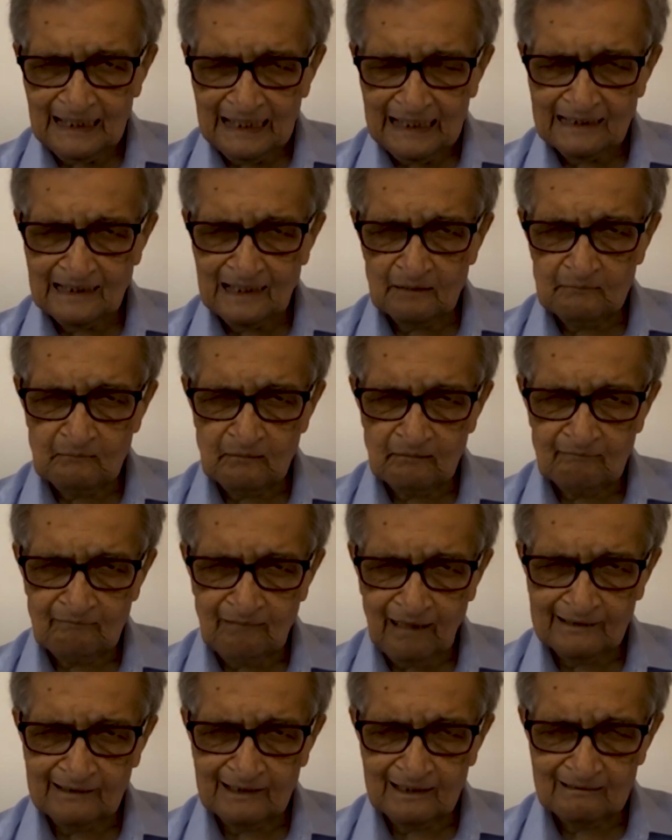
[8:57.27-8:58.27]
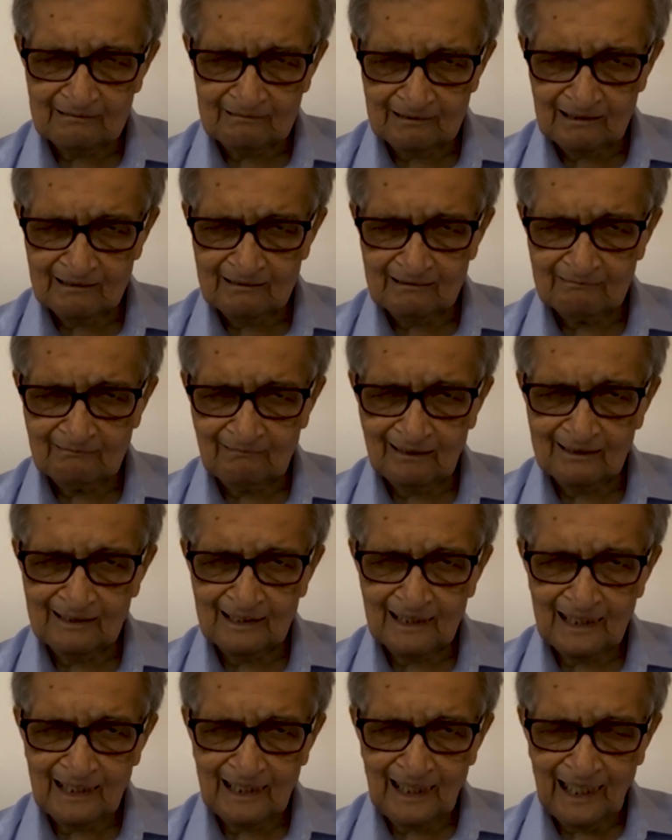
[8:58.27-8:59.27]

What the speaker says: a democratic citizen